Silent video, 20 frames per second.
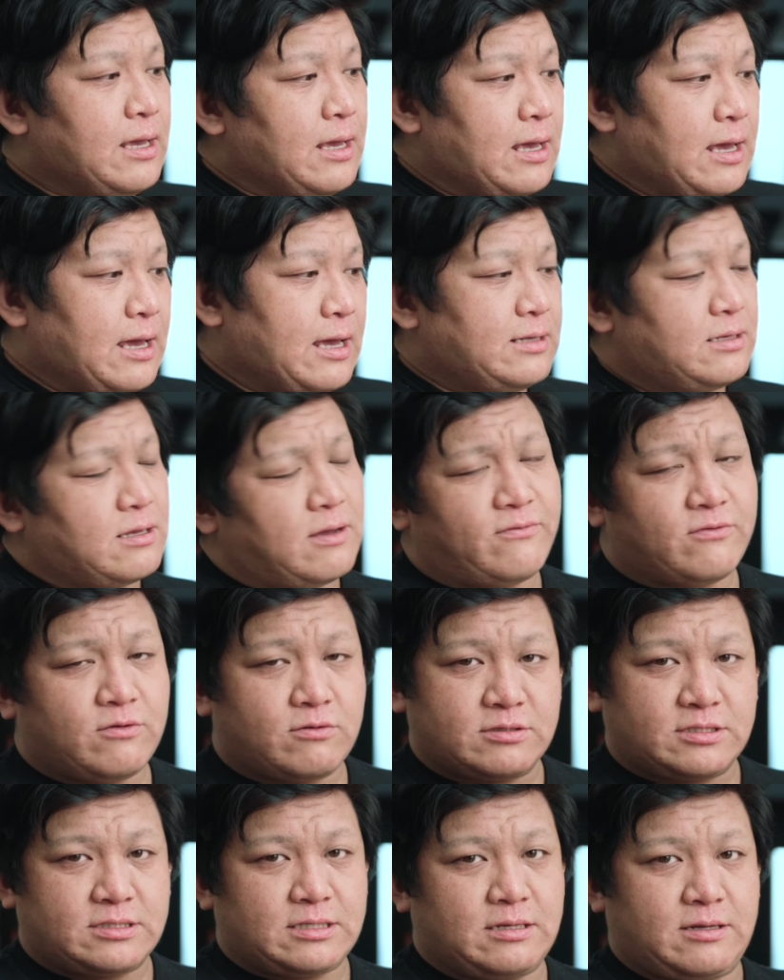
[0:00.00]
And of
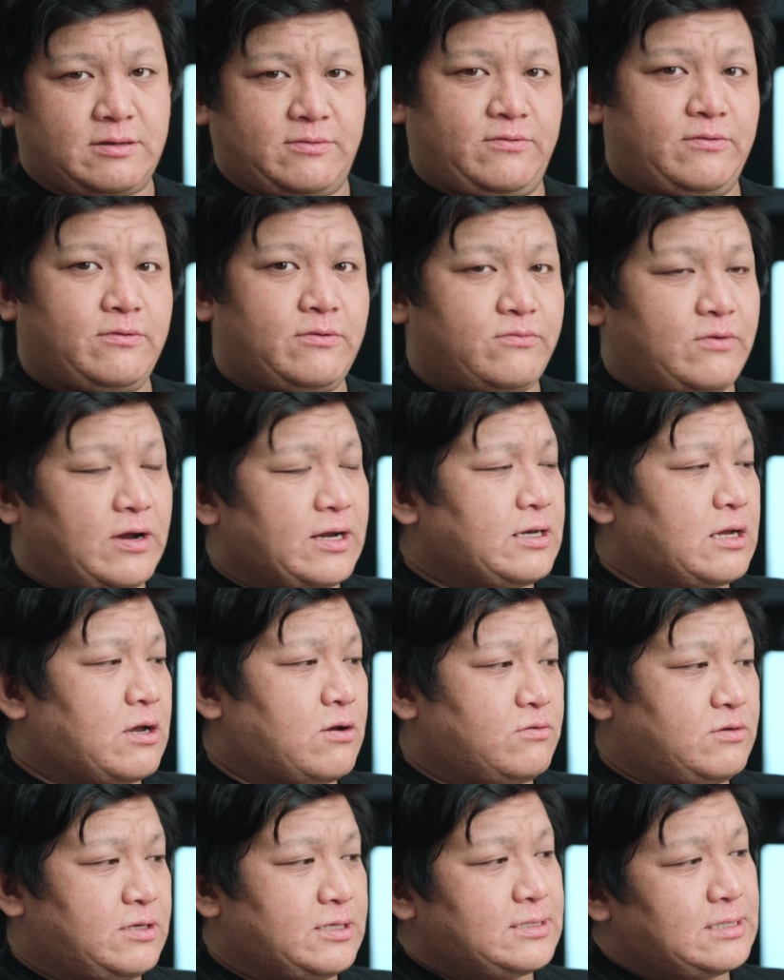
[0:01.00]
course, right
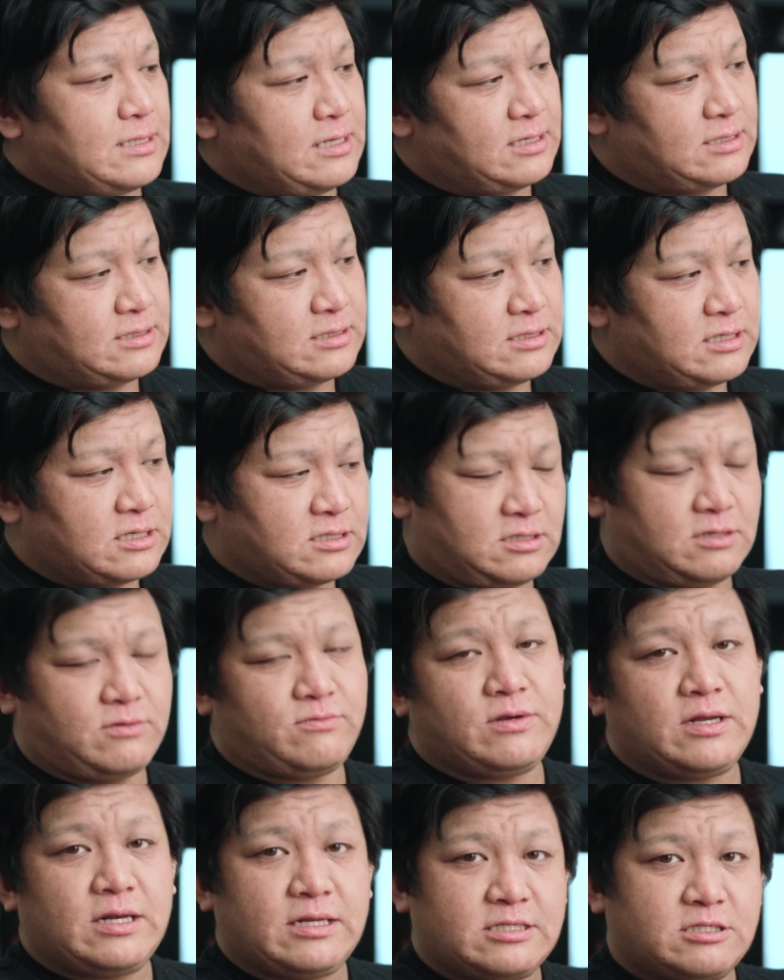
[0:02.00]
now this is just a
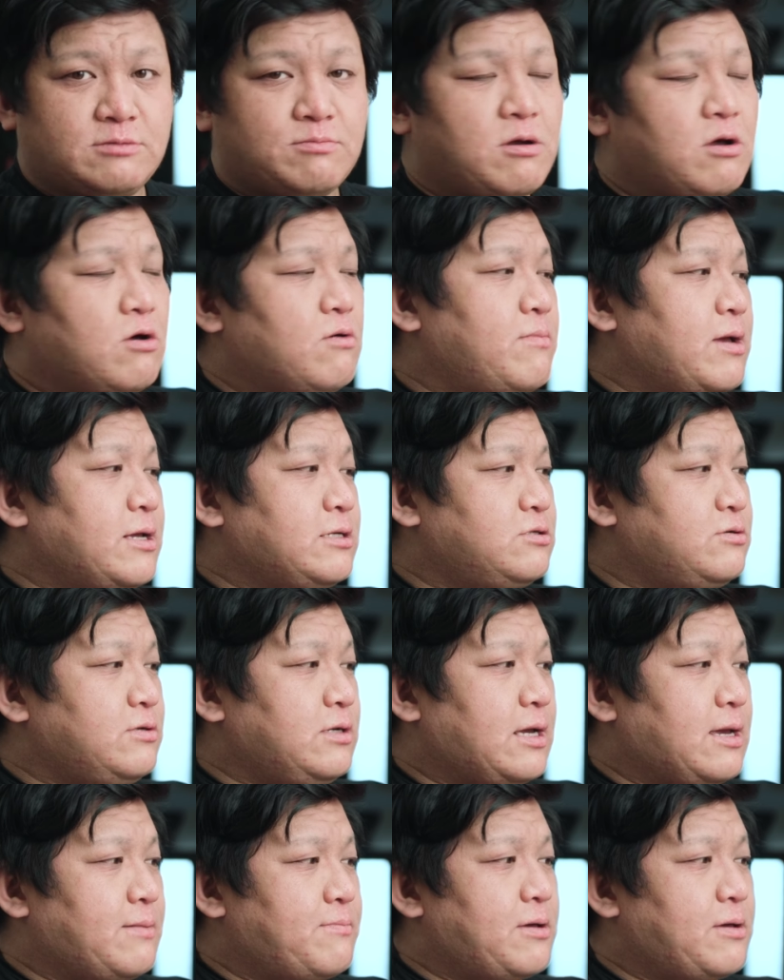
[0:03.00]
really small battery,